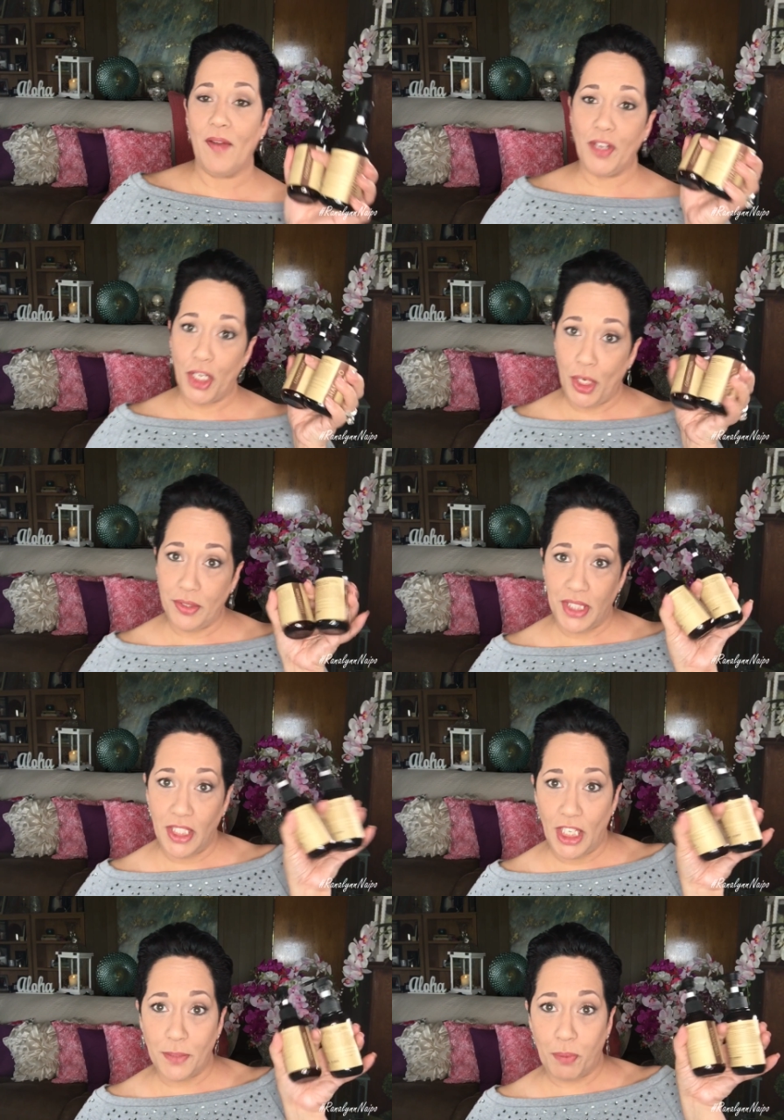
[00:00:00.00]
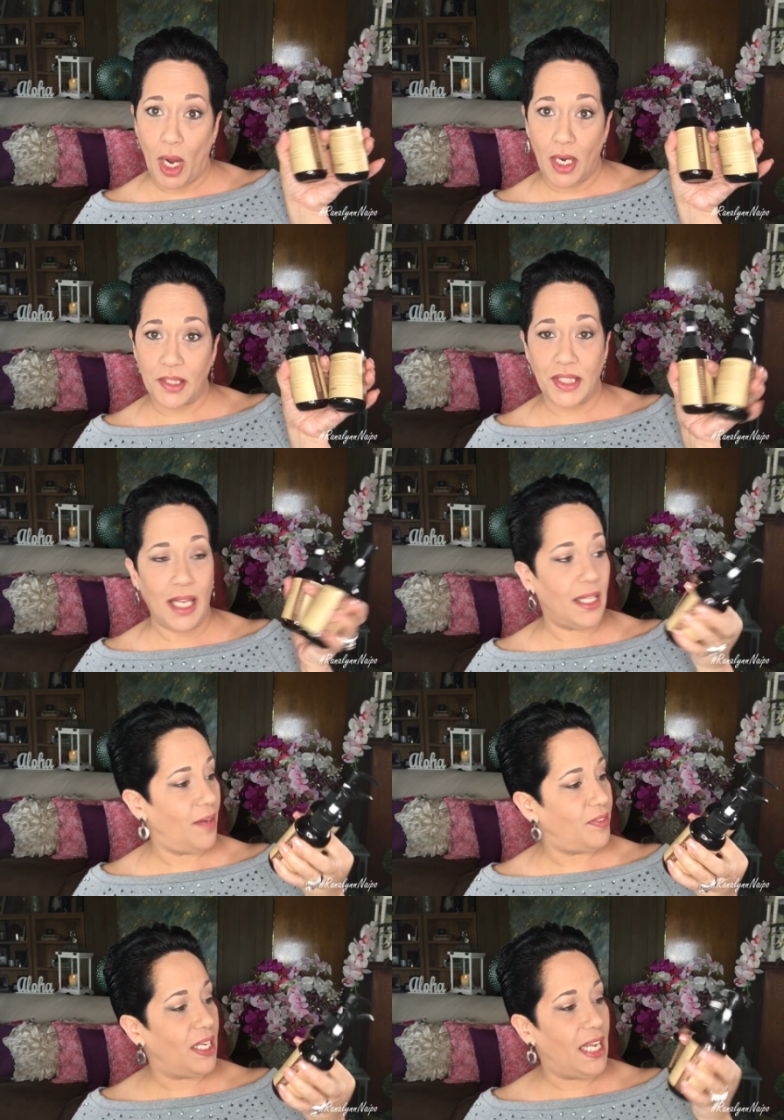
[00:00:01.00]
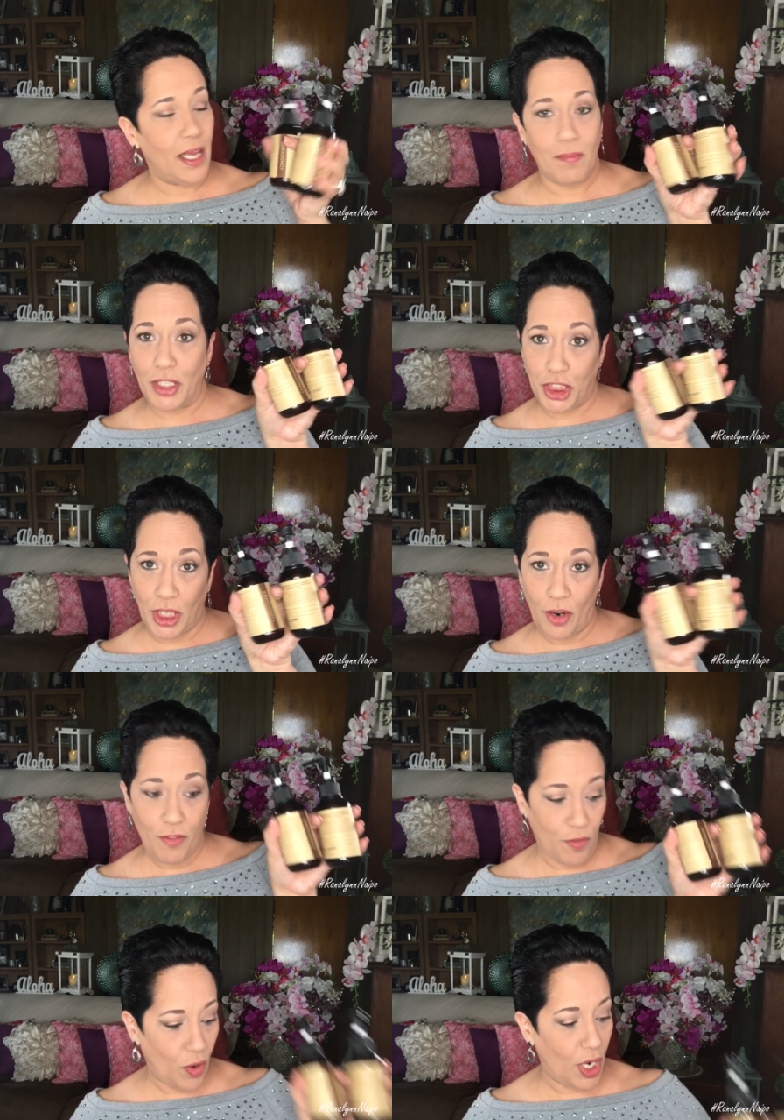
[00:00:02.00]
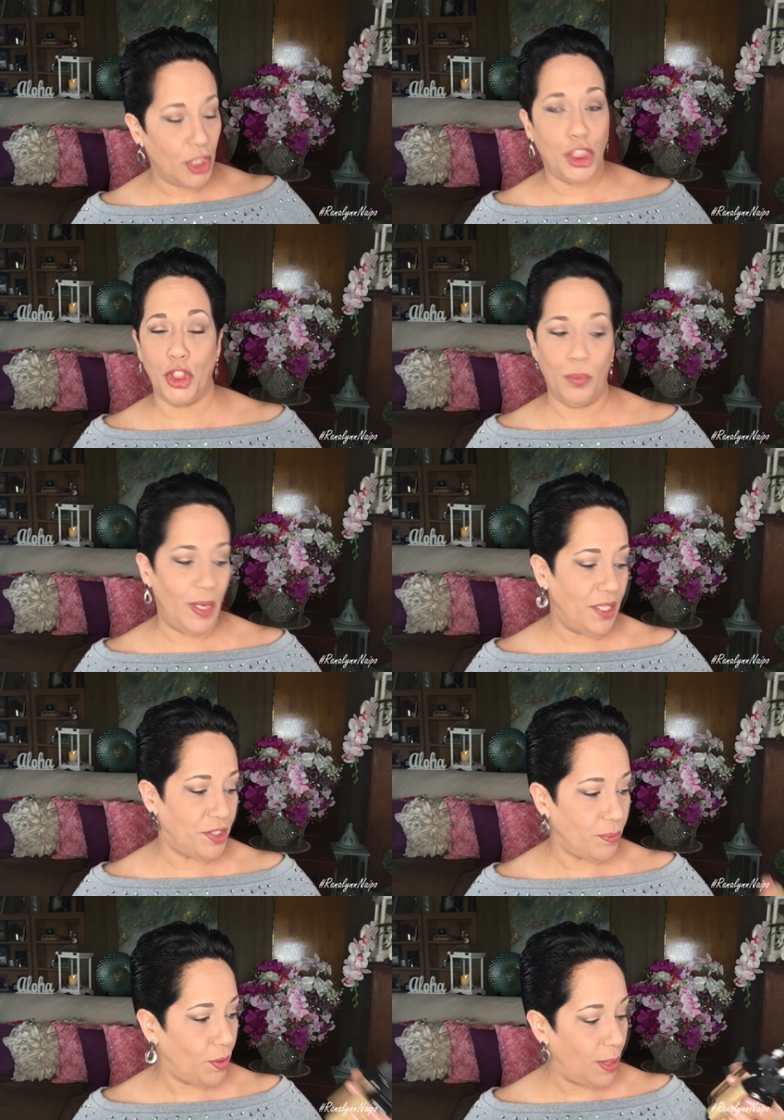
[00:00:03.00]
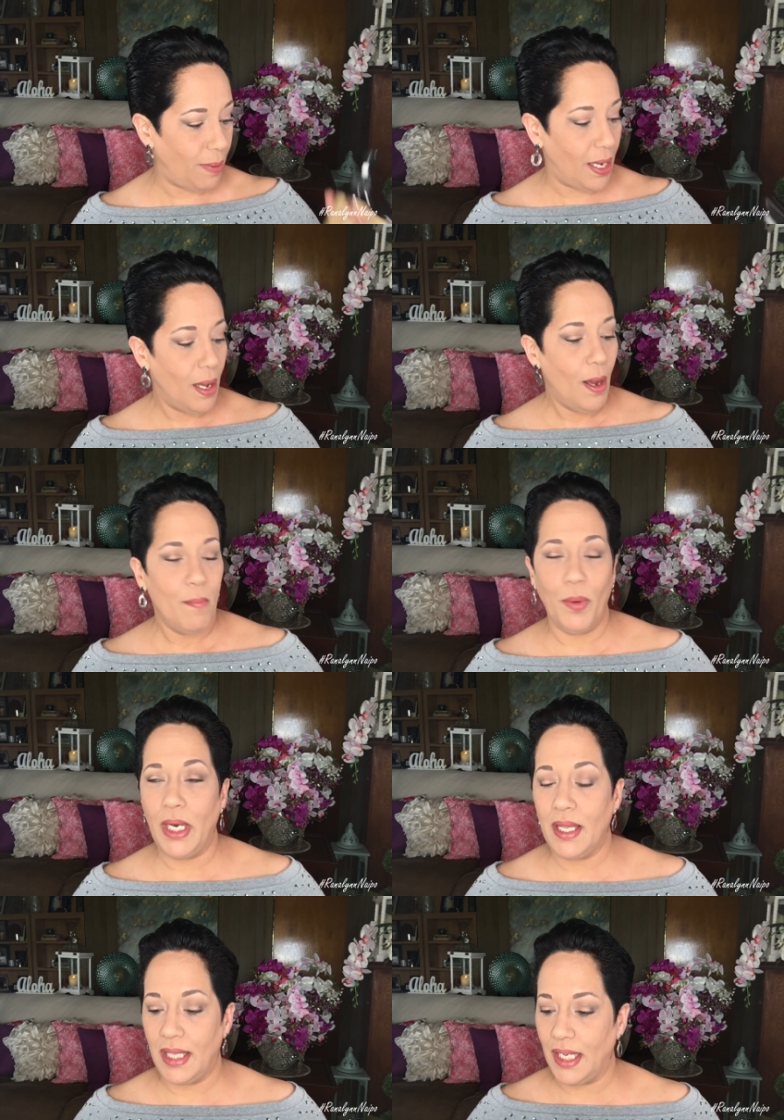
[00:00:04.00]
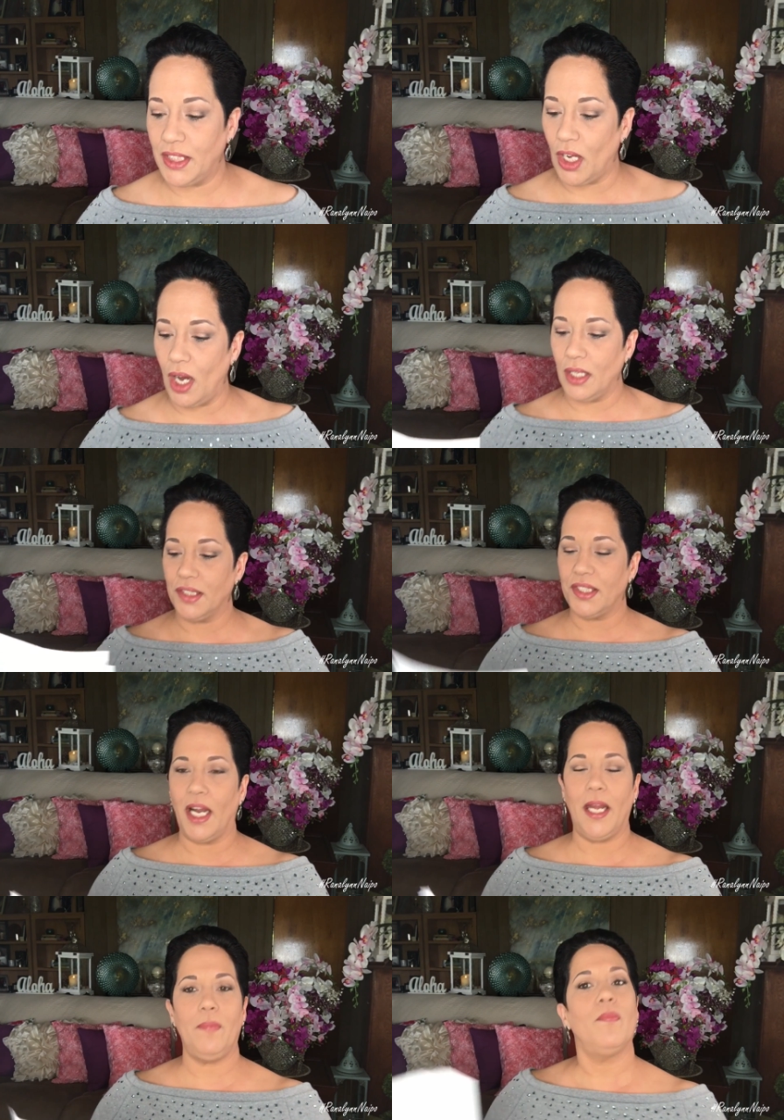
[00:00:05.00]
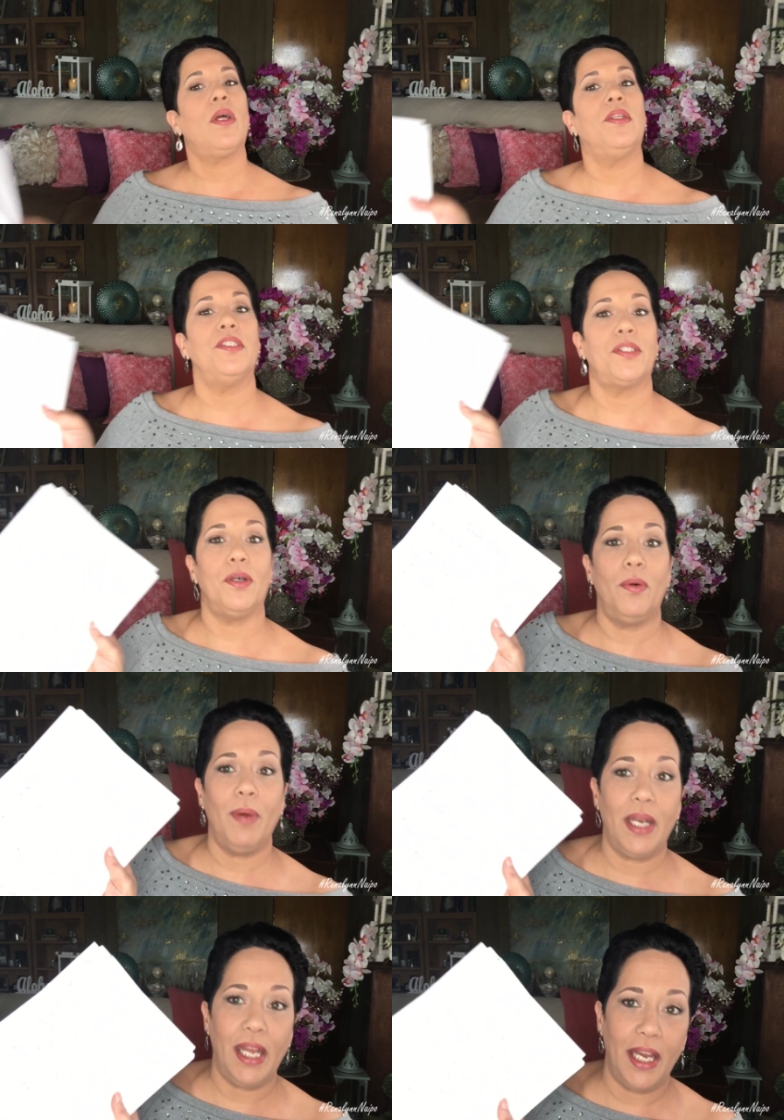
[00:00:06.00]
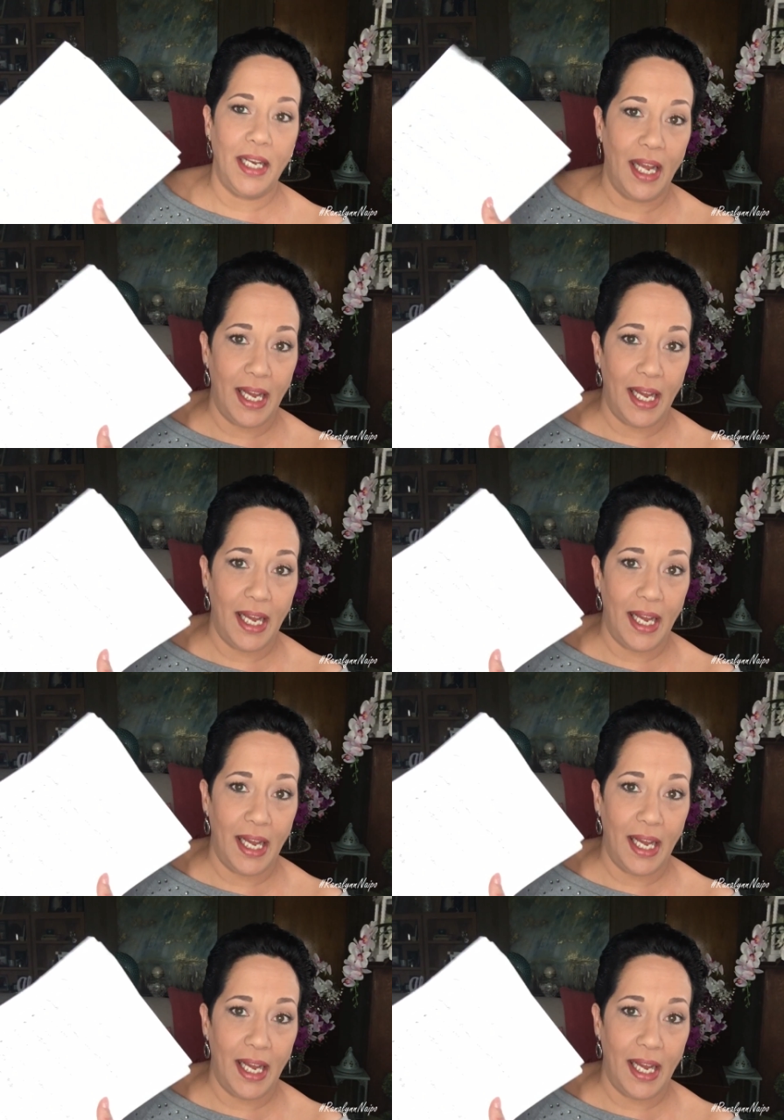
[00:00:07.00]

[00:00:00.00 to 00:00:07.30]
after using these products and left it in my shower for two weeks. So we're going to be putting these on the side. So this girl went ahead